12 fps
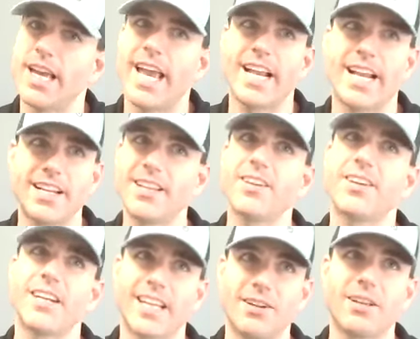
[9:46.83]
In
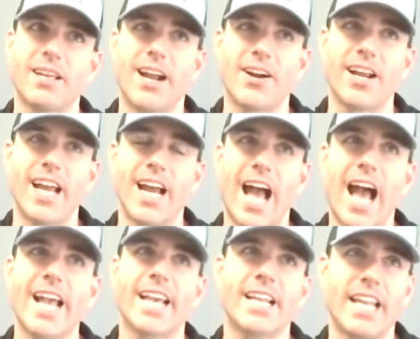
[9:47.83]
another area,
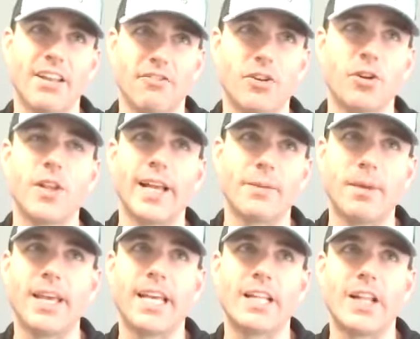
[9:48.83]
I can, if you're like
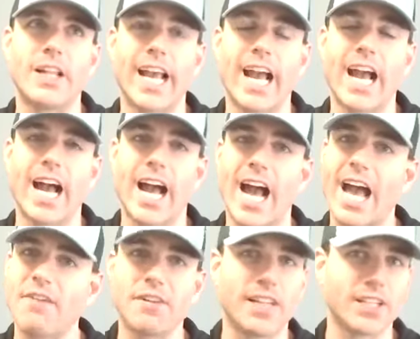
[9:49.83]
me, like
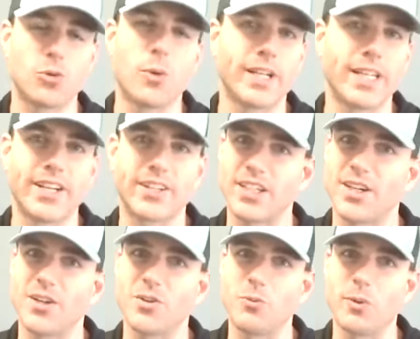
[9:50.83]
I feel like 20 years
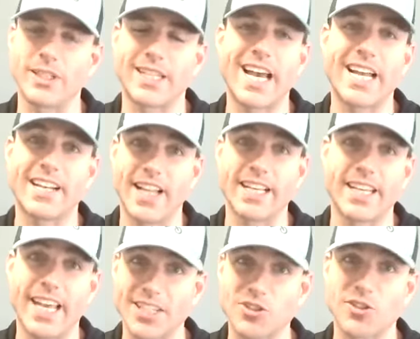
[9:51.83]
ago was kind of like
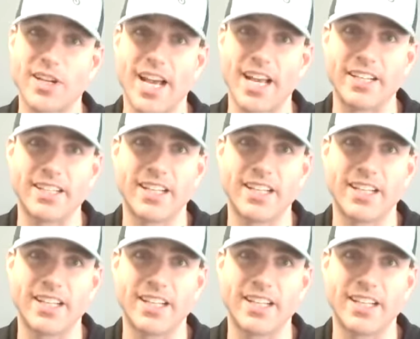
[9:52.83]
yesterday.